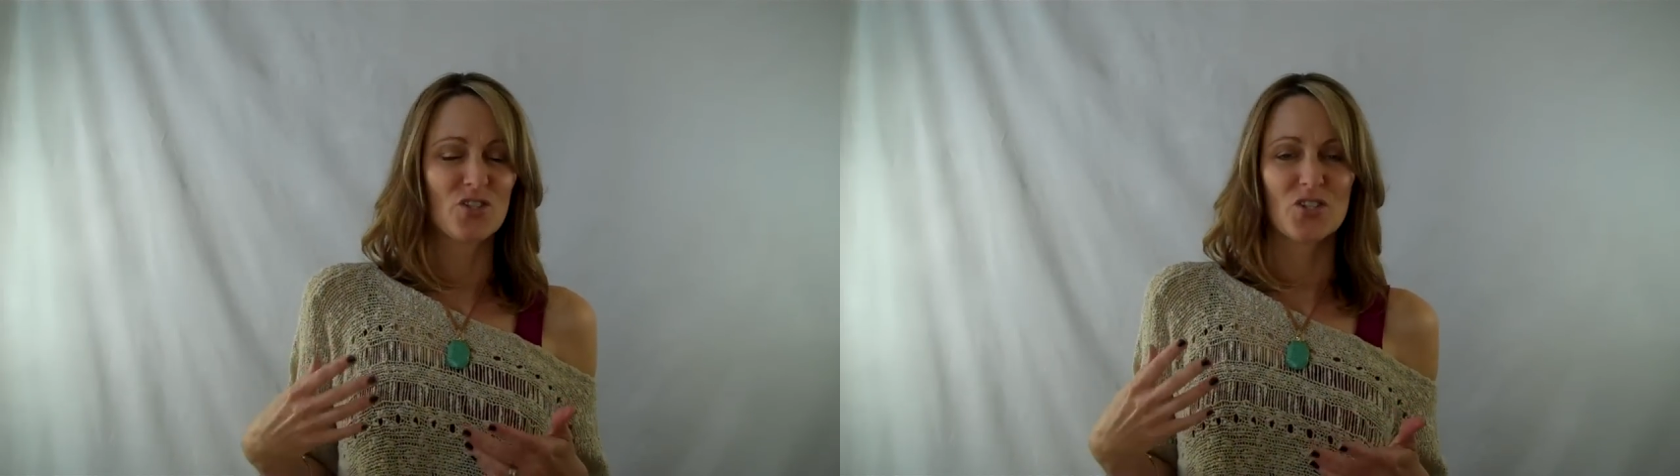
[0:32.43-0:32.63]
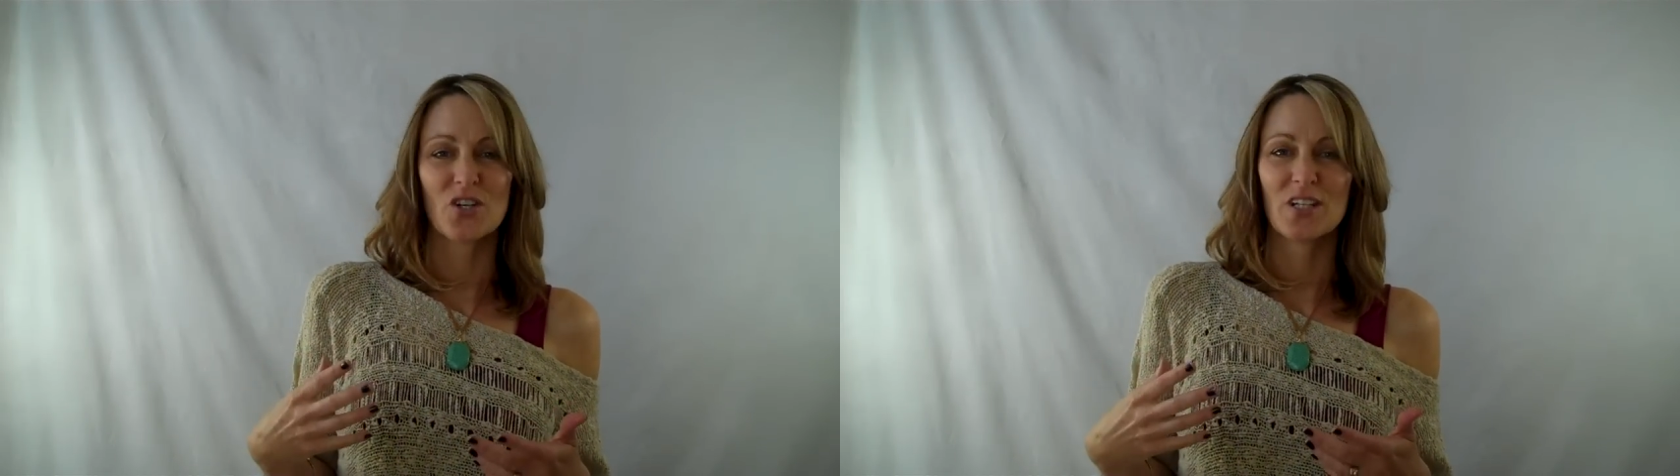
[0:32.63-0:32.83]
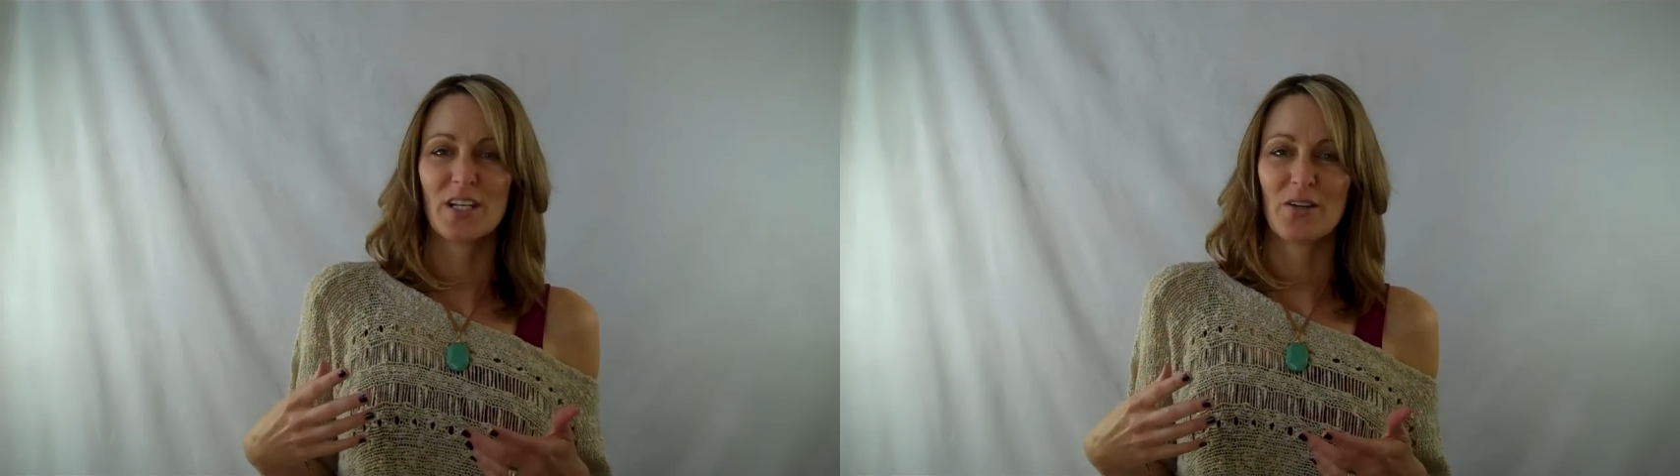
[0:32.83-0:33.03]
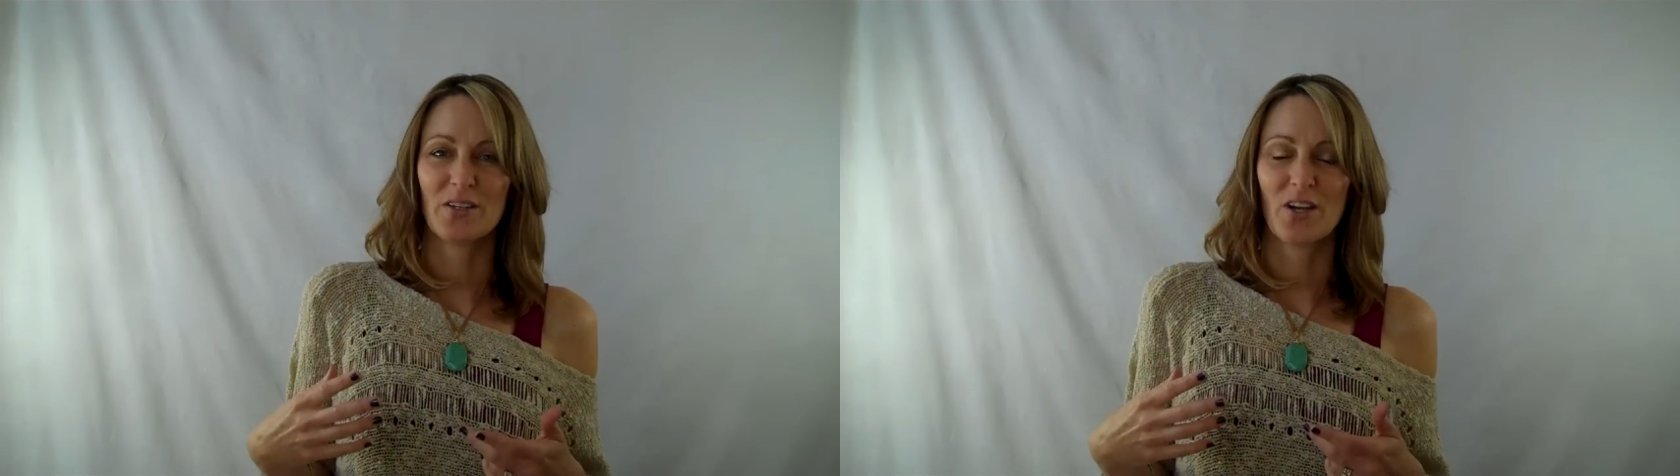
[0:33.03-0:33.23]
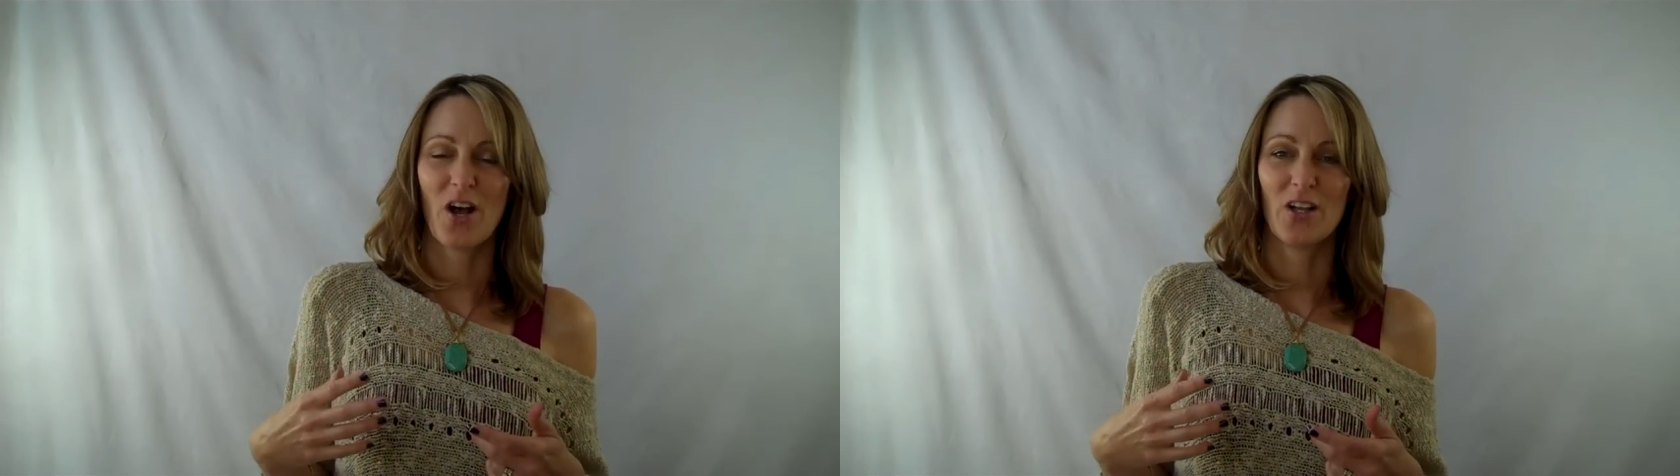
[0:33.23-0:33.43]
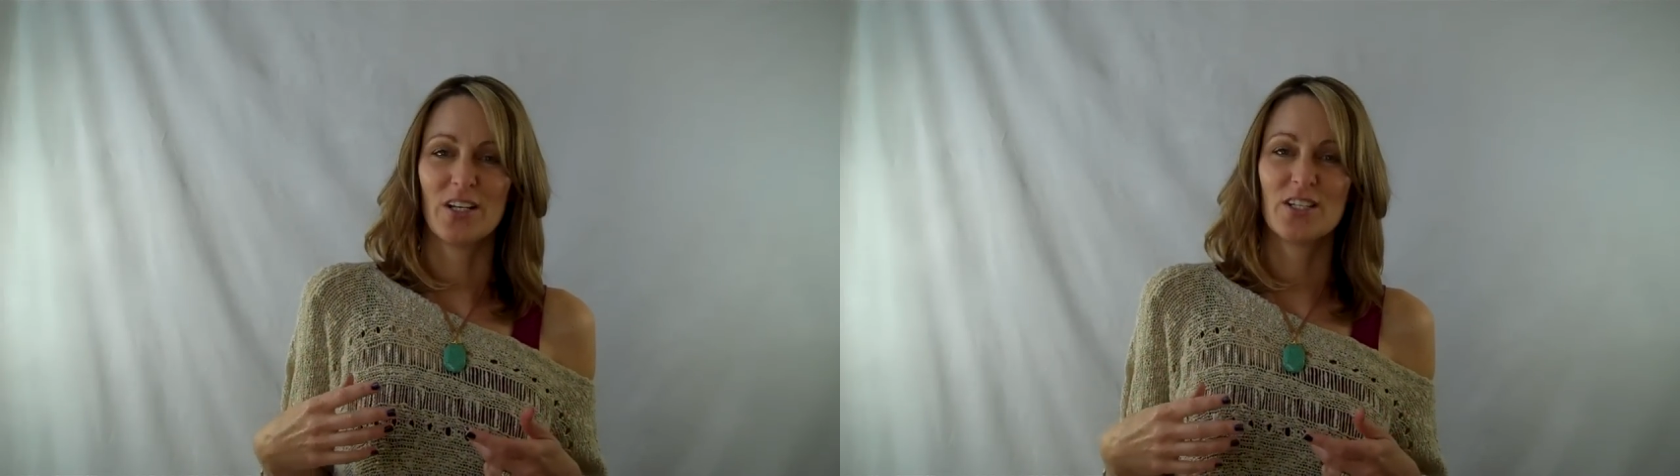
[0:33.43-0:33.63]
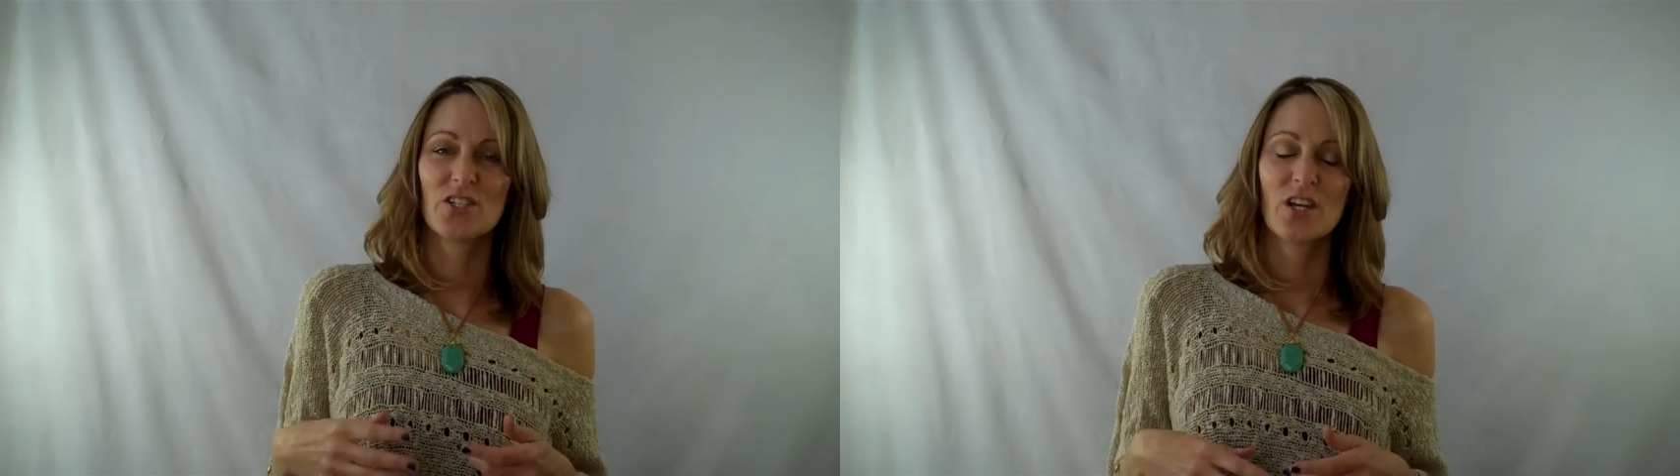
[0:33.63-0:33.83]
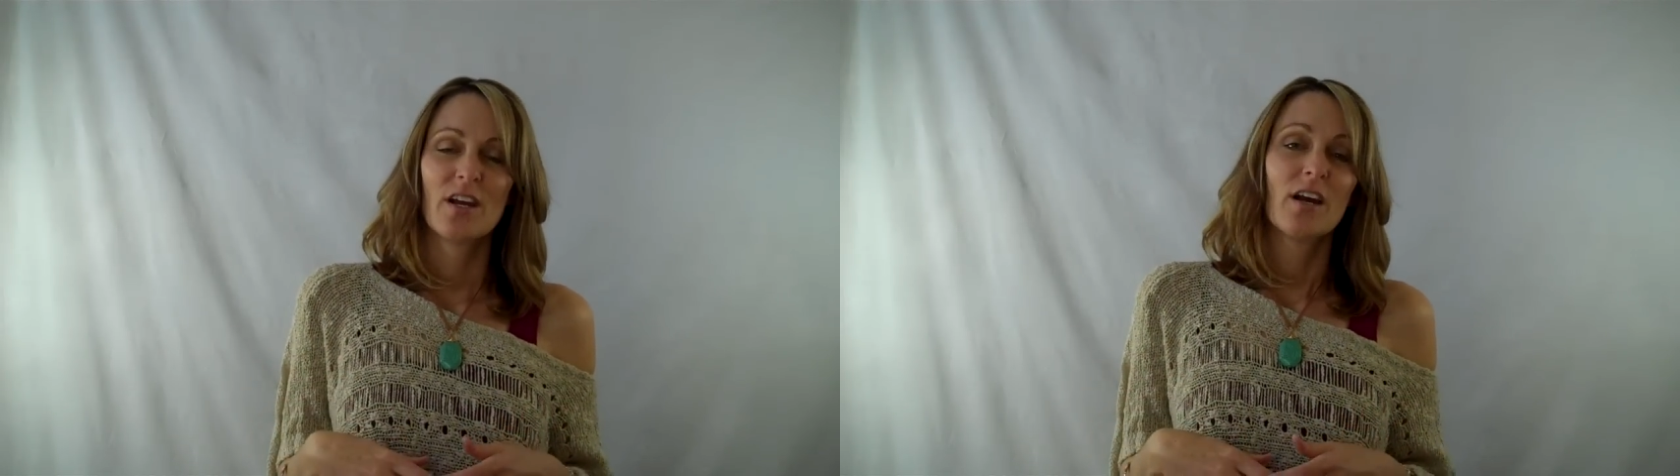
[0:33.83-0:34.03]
just starting out in college,